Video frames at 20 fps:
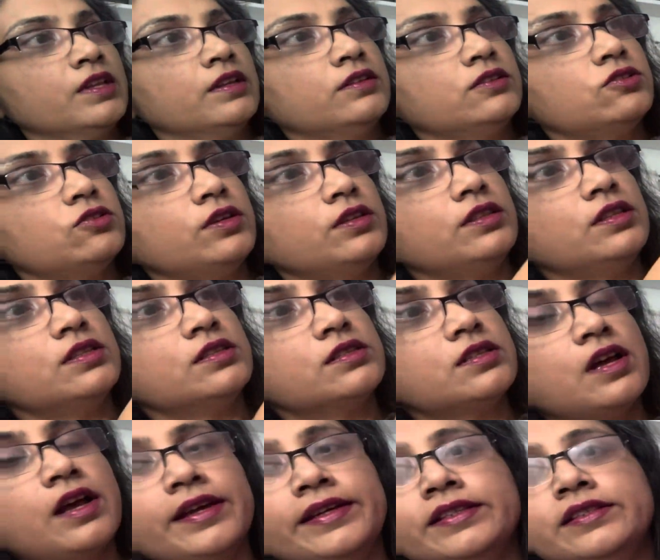So in the
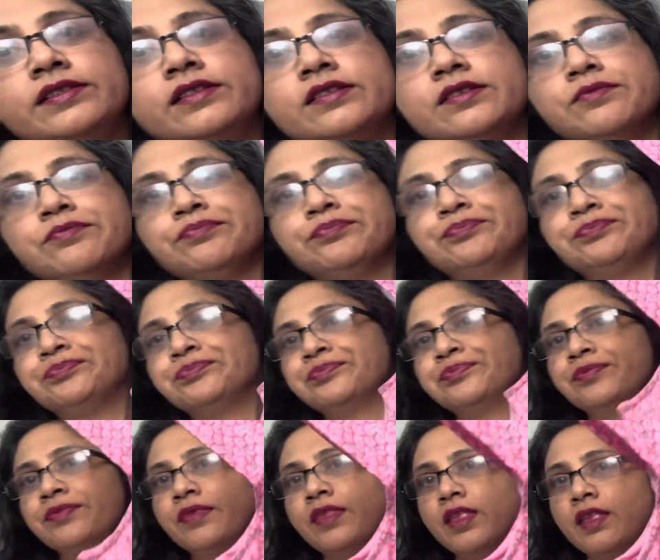sides.
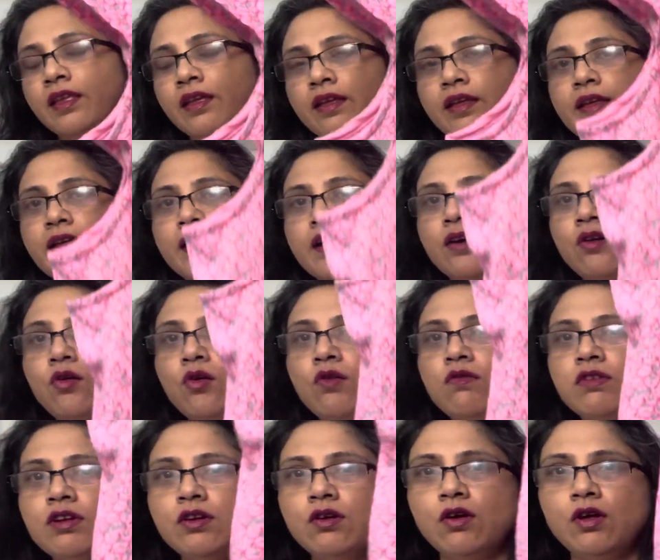
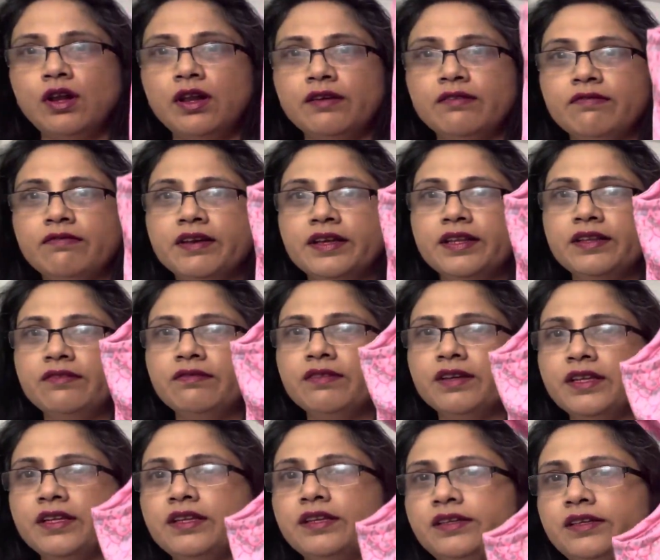Overall, a very
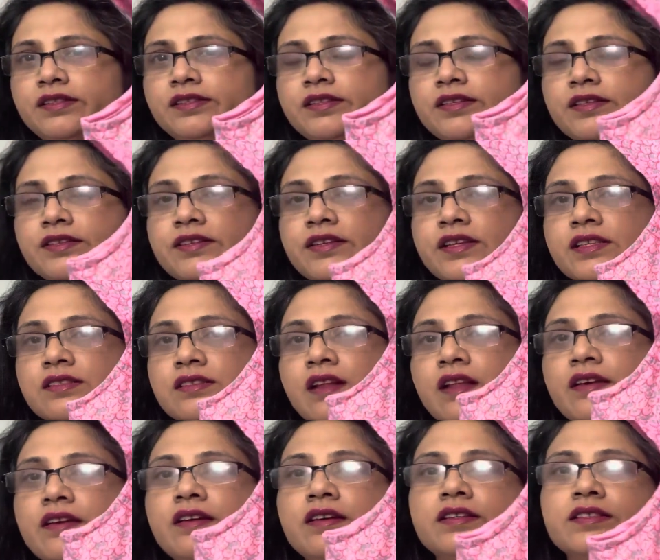easy dress.
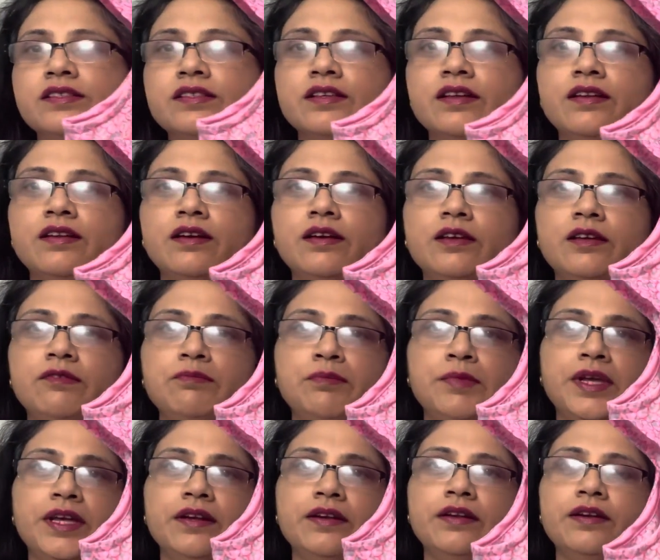Like I said, I
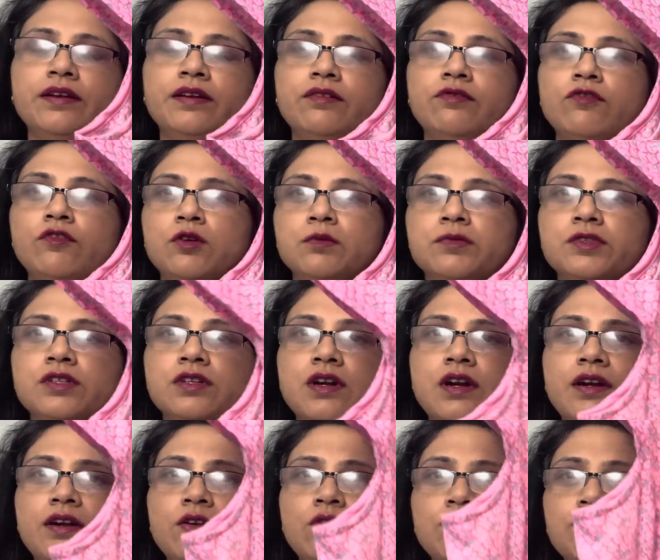made it from
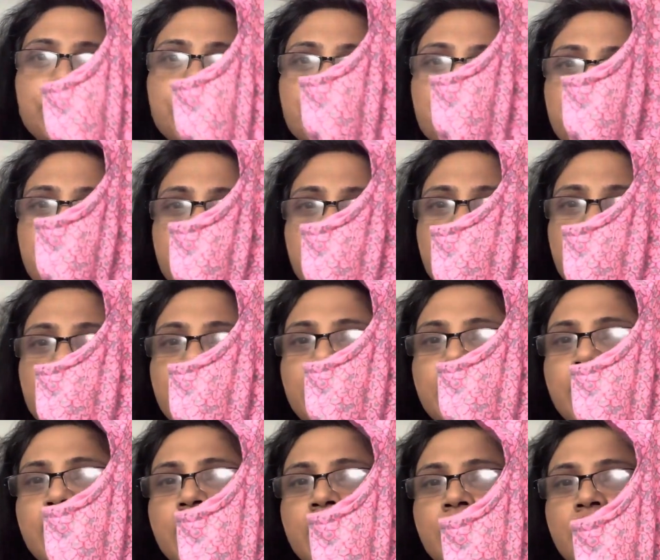start to finish
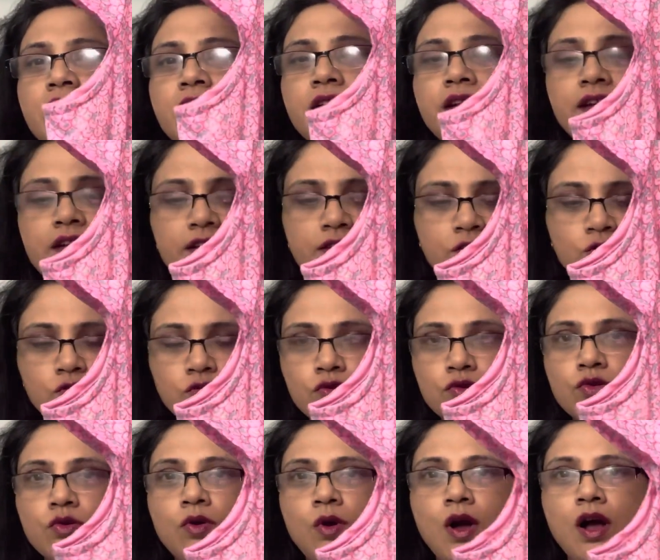in
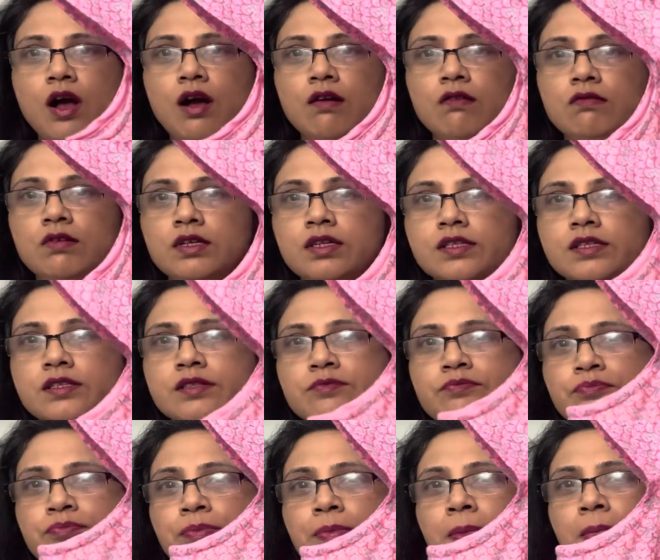2 hours.
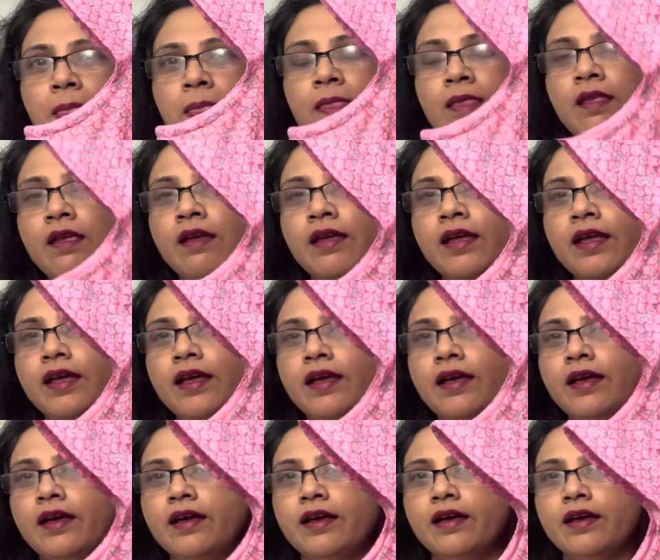
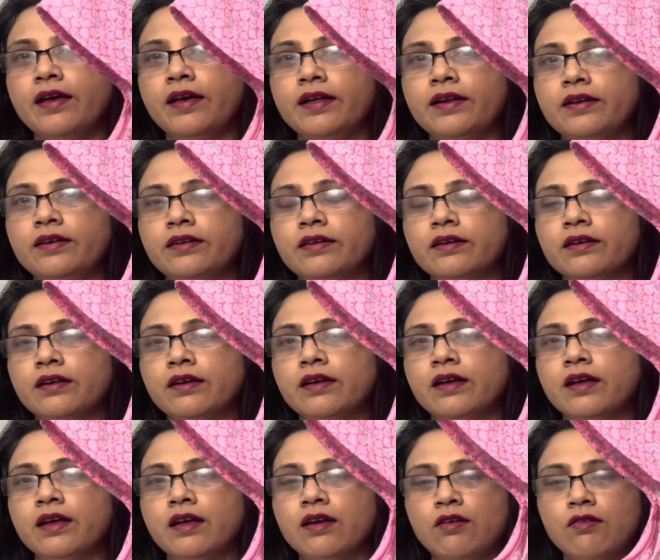And
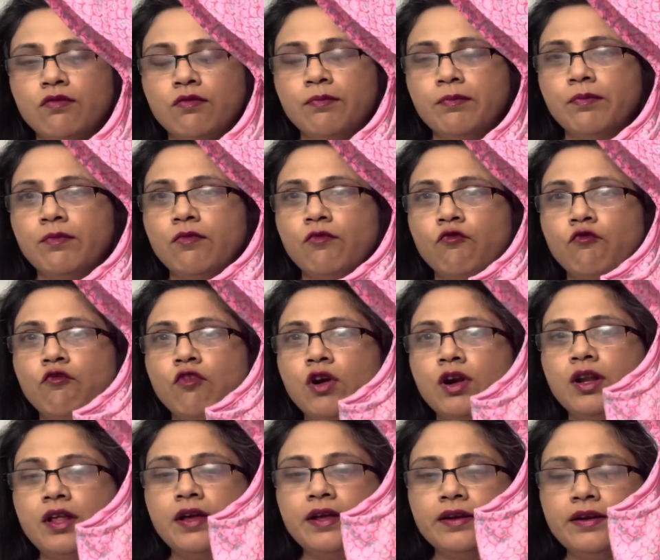what
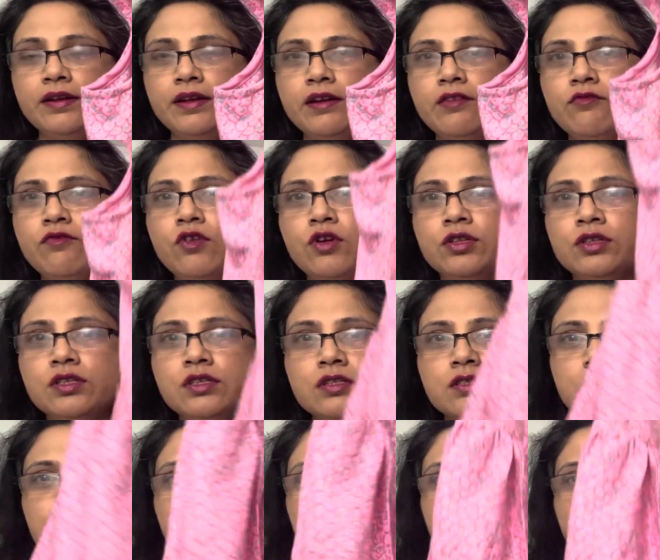I did for the
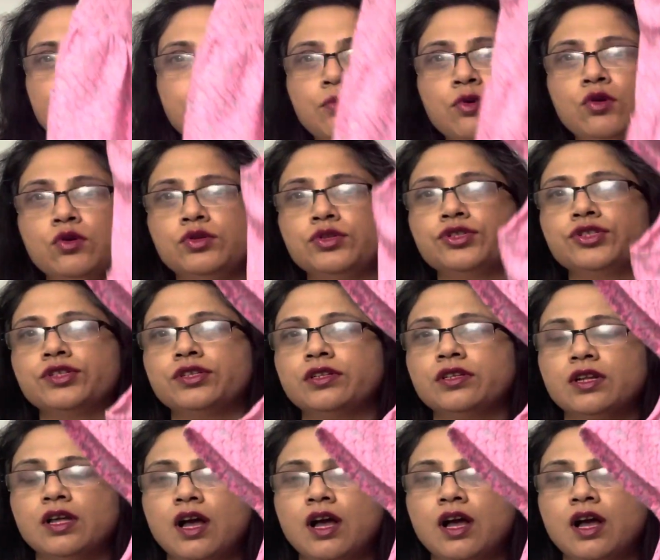skirt portion,